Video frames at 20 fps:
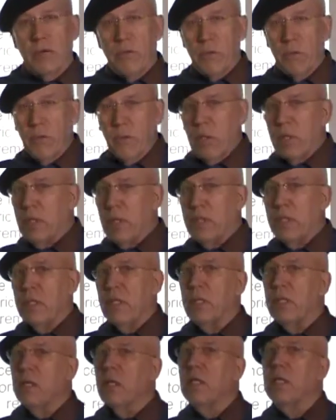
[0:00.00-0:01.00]
from what I
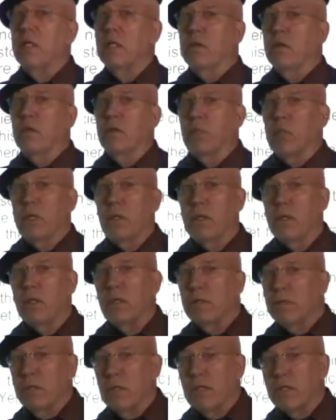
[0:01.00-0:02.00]
said earlier about the
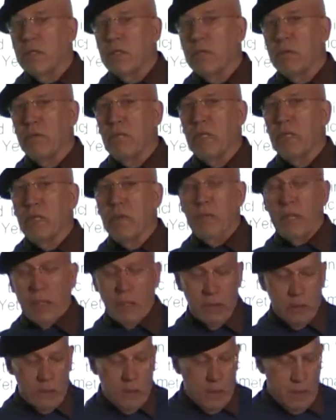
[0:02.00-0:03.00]
effects of
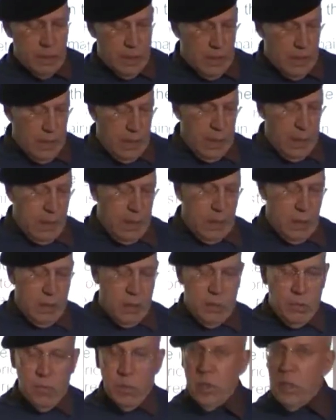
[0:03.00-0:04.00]
radioactivity,
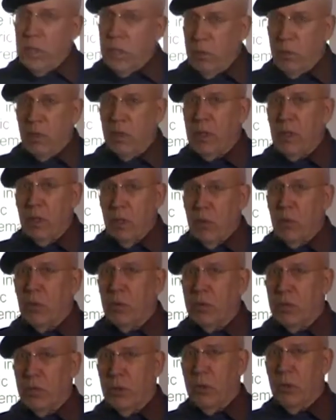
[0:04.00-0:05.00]
that really we are all
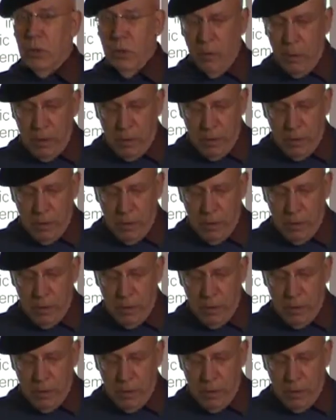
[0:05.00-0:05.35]
doomed.